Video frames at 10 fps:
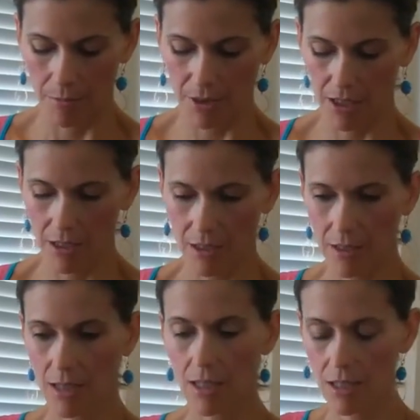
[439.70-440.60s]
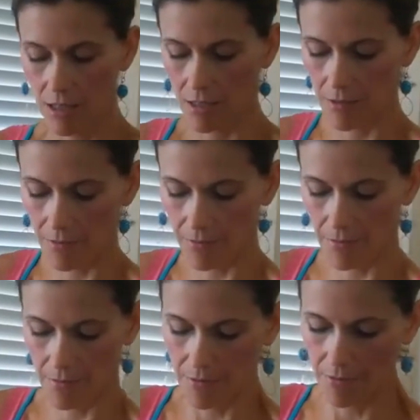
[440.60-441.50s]
Because the
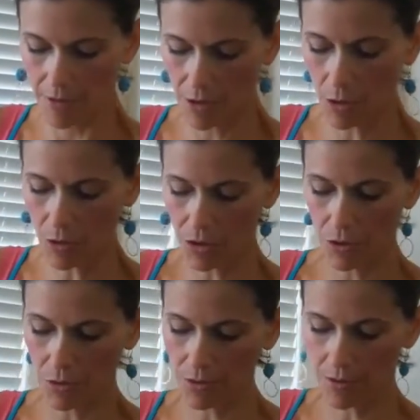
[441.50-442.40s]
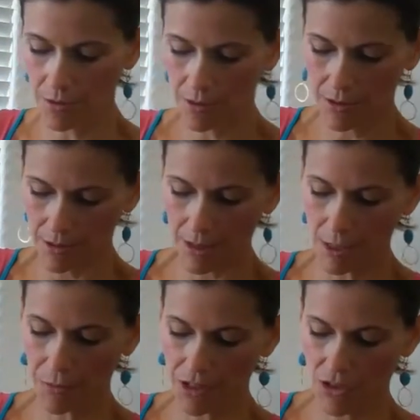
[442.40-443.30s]
cocoa
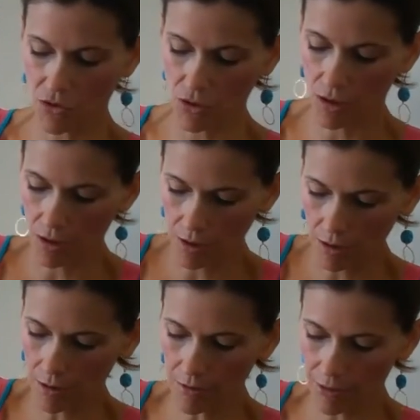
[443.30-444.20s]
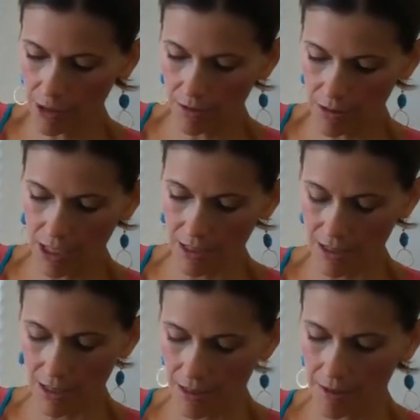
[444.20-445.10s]
is pretty strong
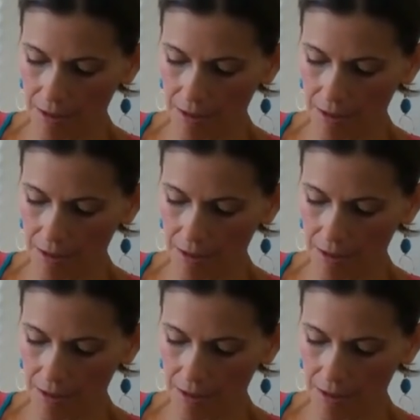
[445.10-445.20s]
tasting.